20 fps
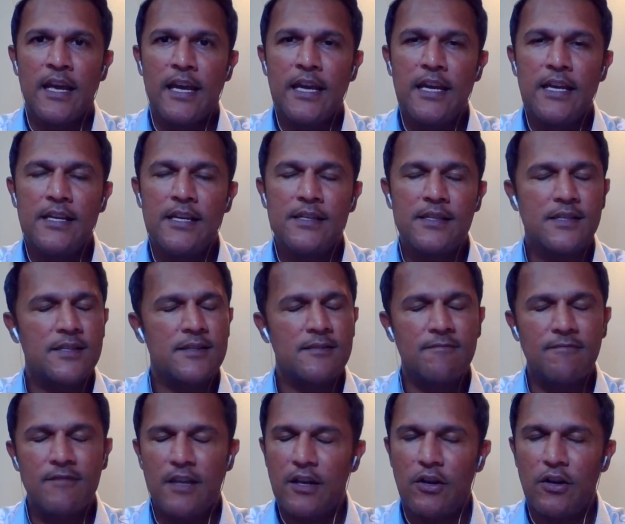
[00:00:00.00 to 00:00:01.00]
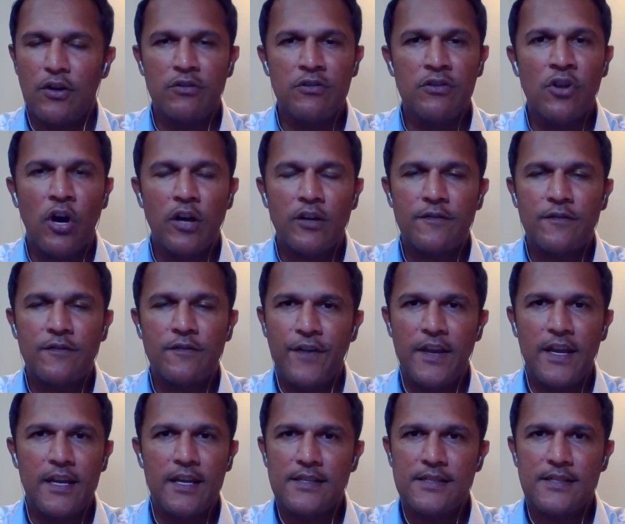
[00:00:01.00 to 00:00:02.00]
He is, you know, not
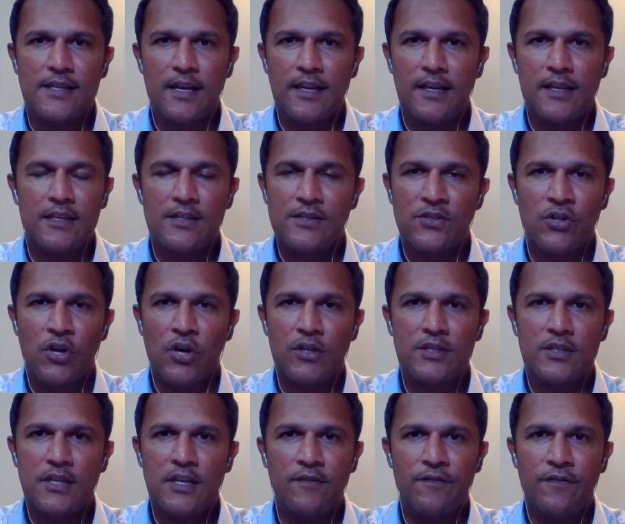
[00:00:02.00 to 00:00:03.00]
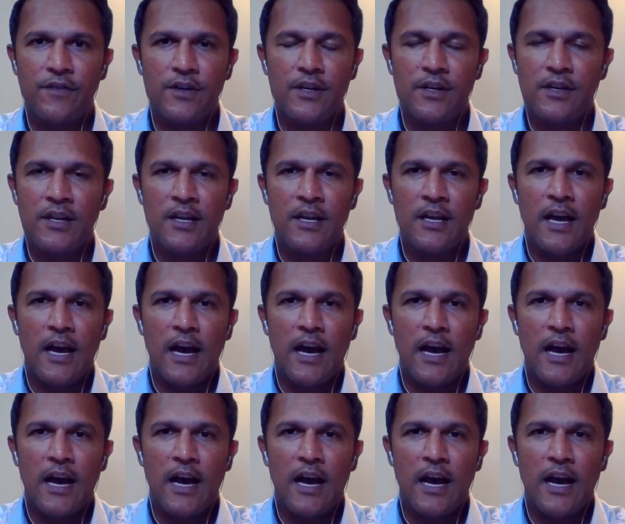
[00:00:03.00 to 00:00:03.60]
phased. Uh, he's not even,